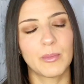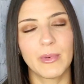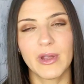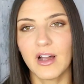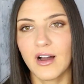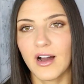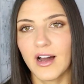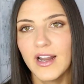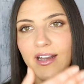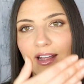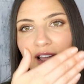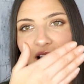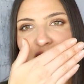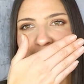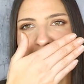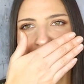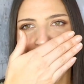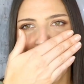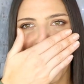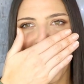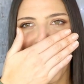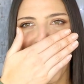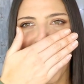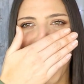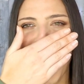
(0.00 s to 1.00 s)
Oh my God.
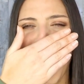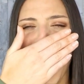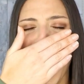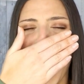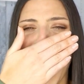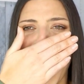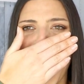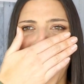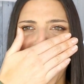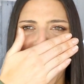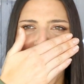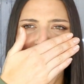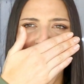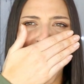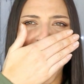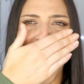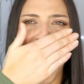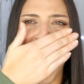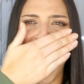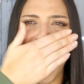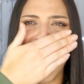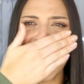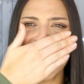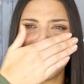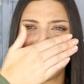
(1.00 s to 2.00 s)

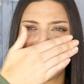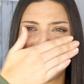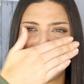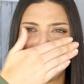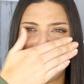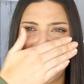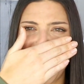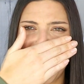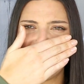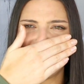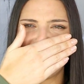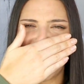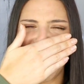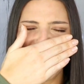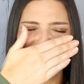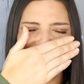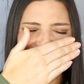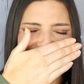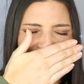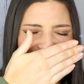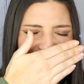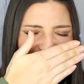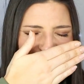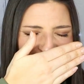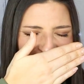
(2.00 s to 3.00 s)
I just made
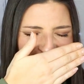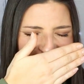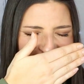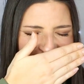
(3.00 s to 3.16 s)
myself